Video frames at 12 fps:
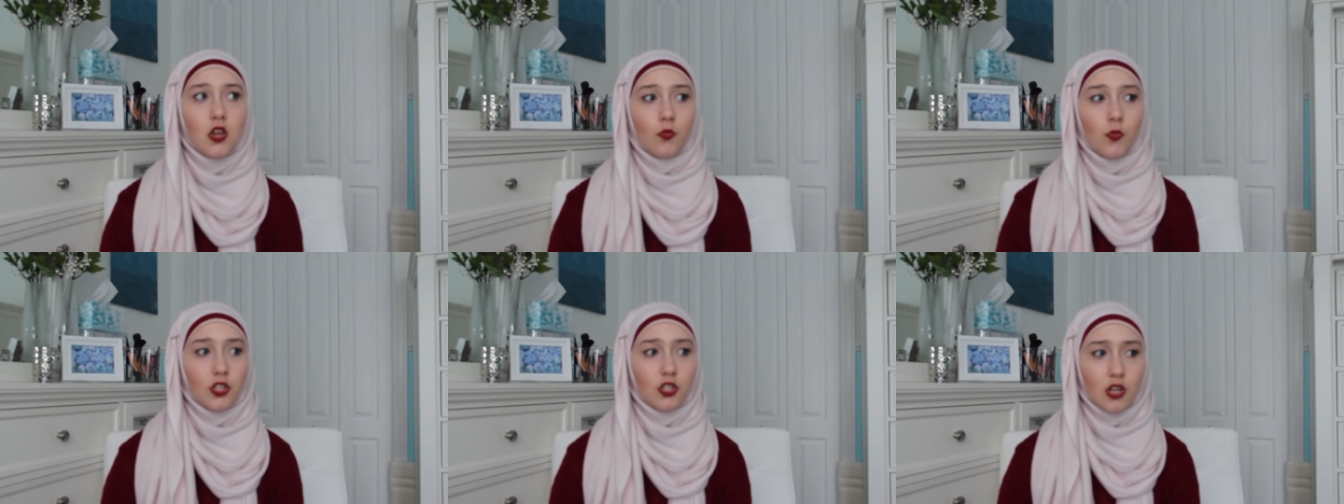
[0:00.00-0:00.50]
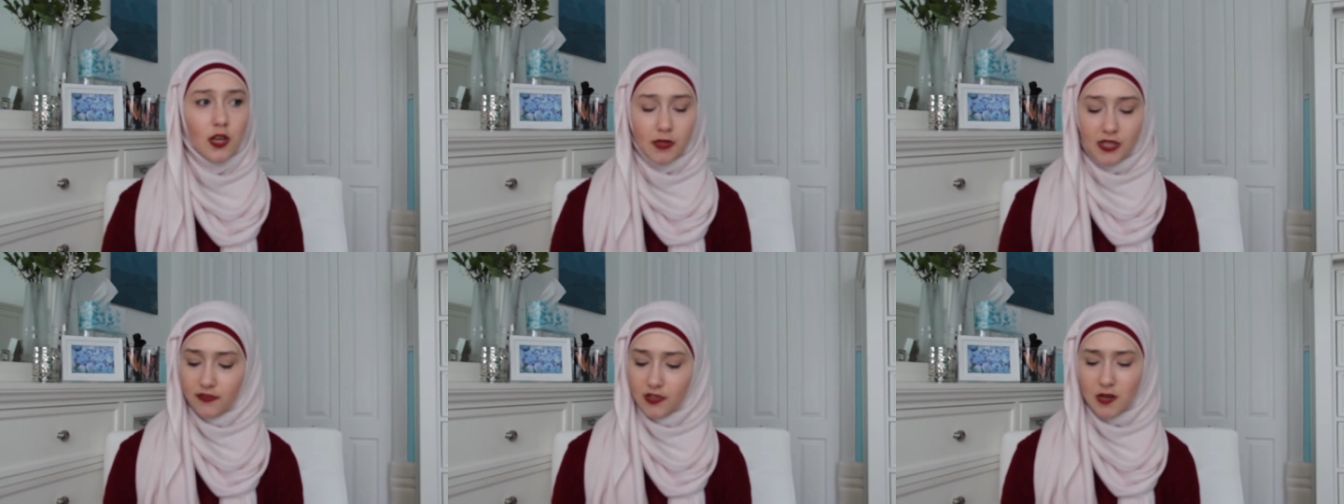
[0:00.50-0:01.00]
which I
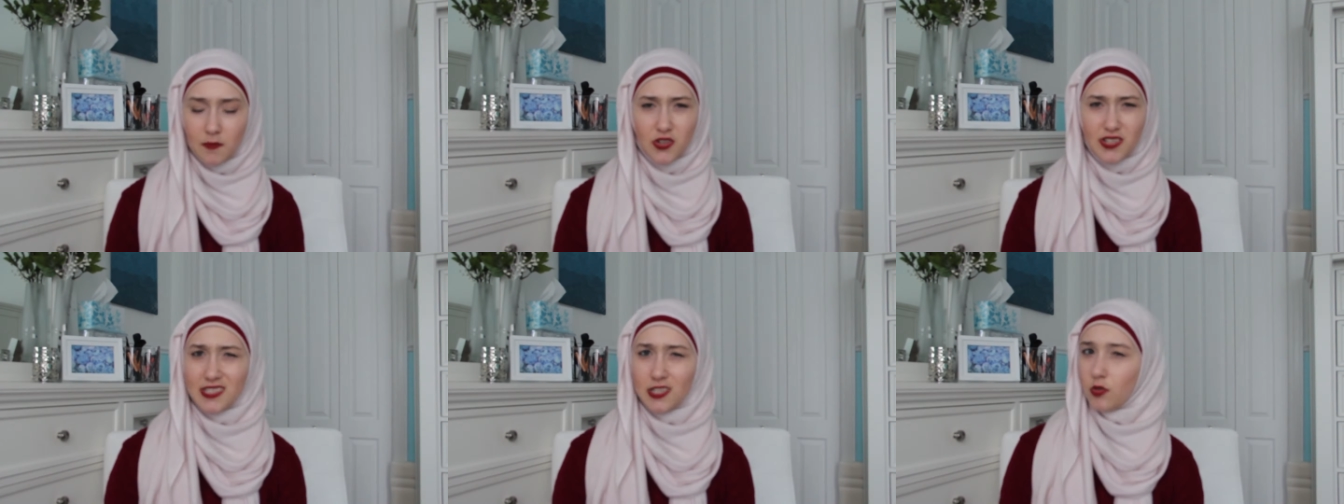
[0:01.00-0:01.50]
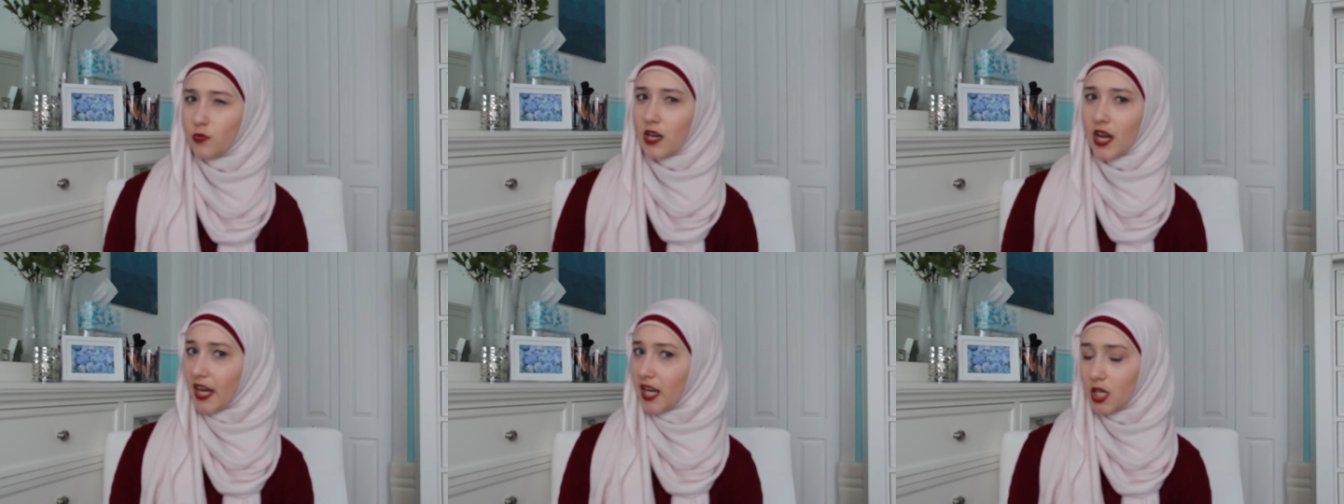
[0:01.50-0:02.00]
believe the number is
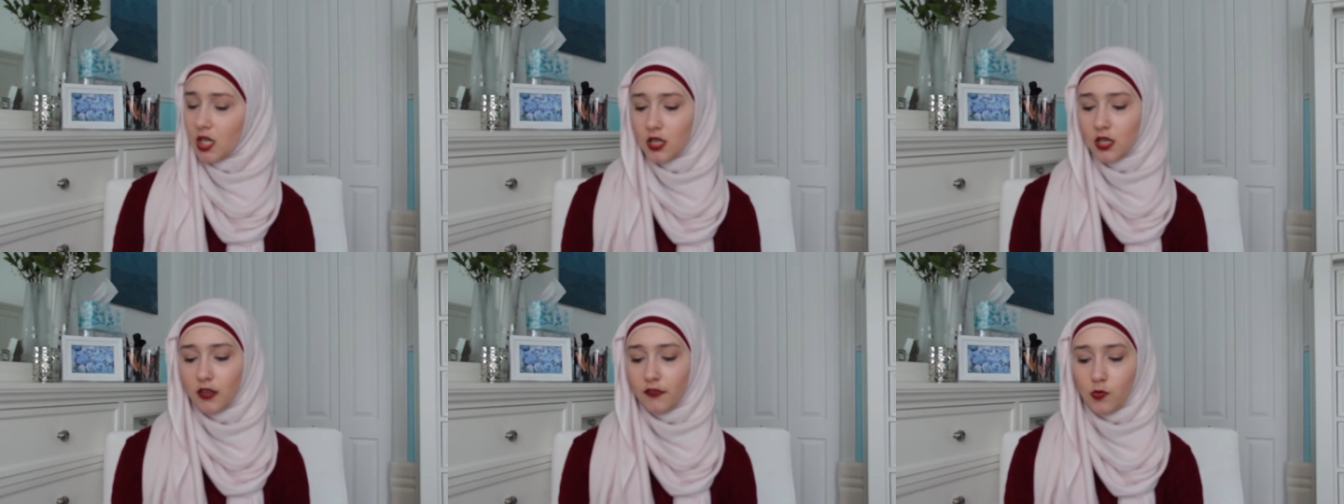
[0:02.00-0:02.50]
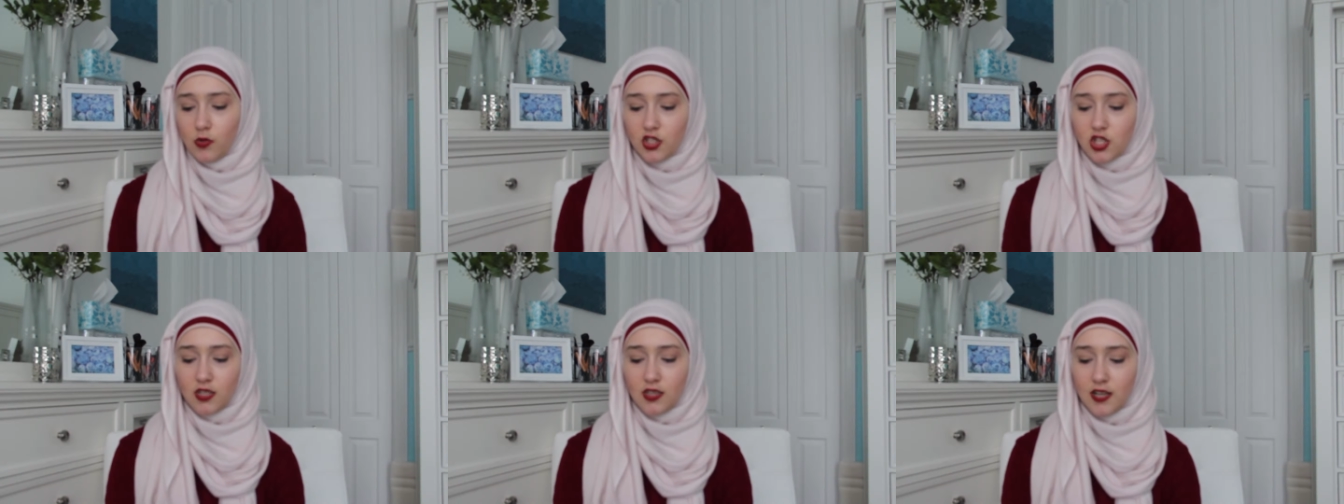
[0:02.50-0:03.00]
09 if you want to
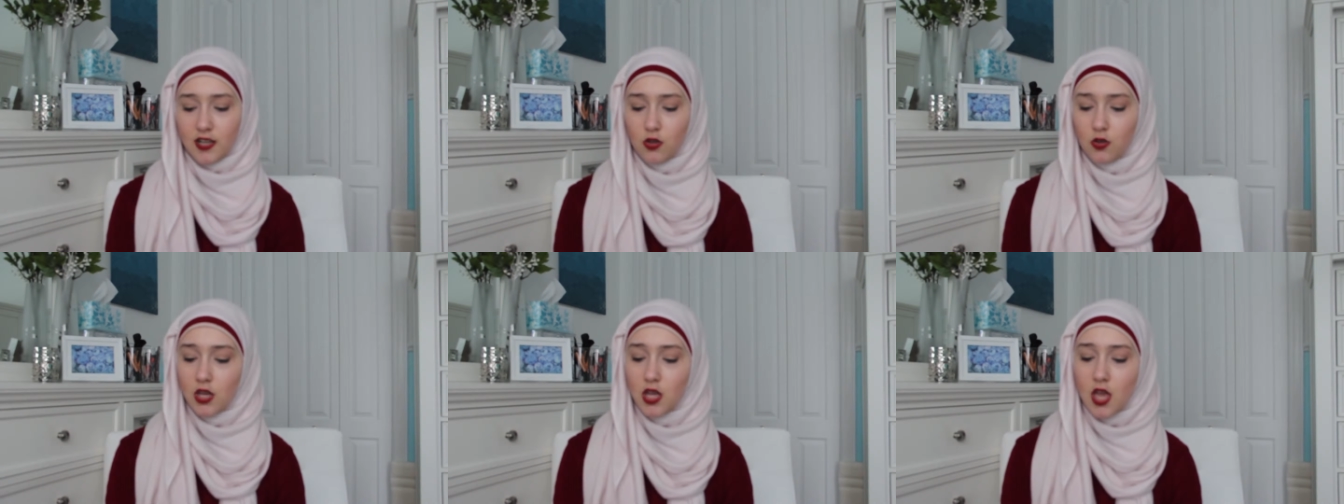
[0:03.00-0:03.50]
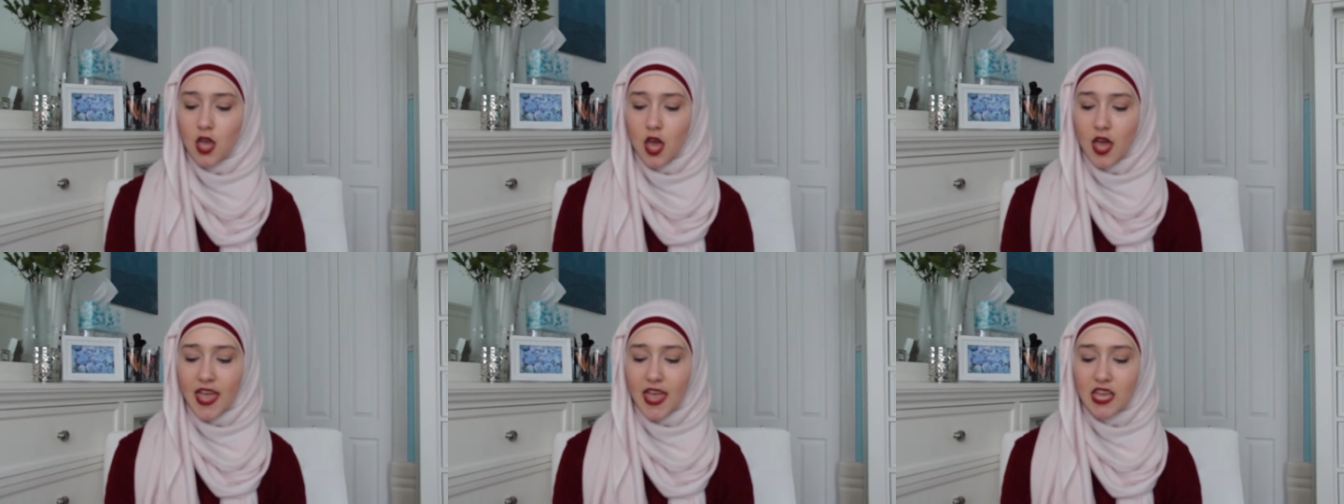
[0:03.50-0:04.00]
check that out,
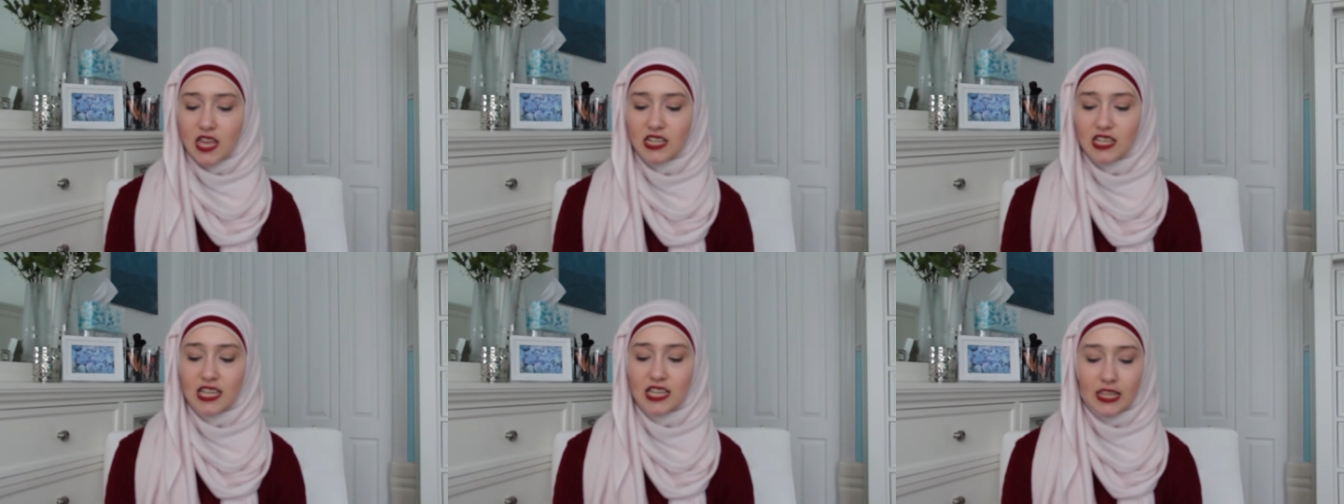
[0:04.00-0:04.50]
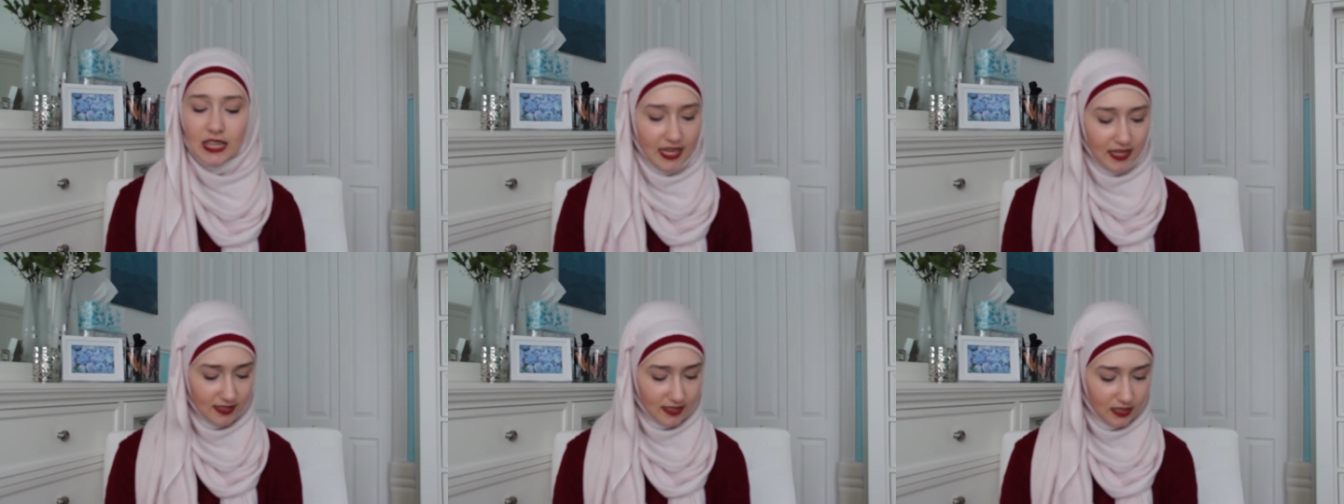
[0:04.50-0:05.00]
and it
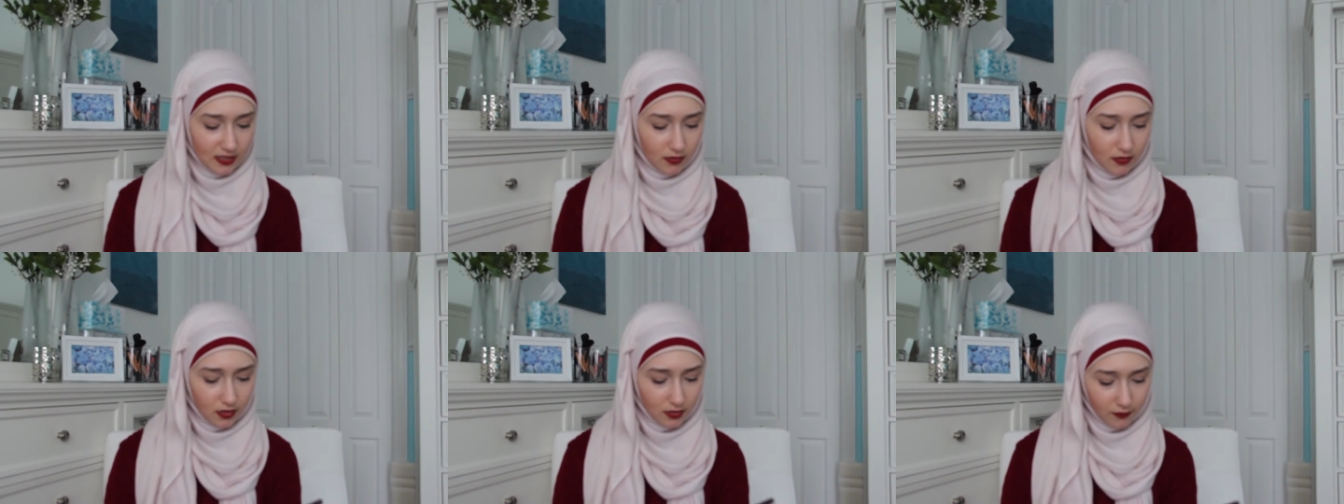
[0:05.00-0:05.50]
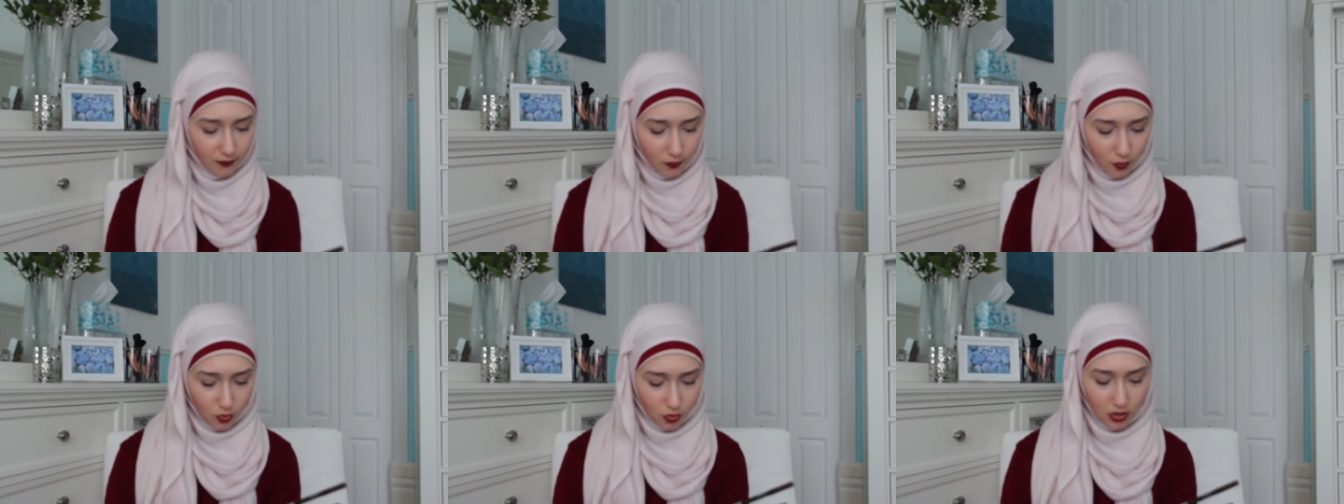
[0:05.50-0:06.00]
lasted
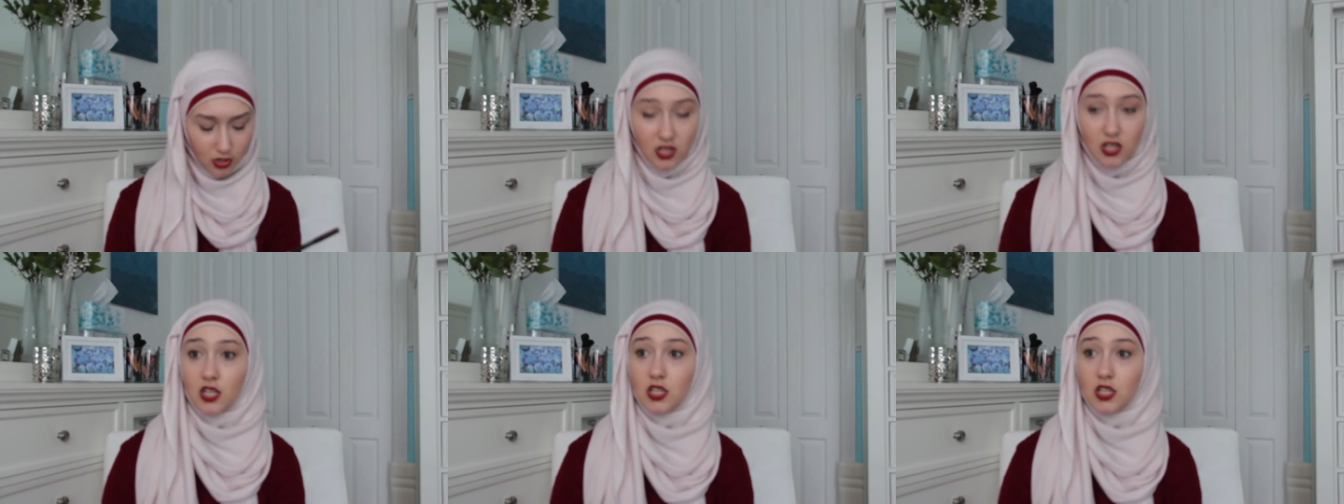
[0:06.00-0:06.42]
for,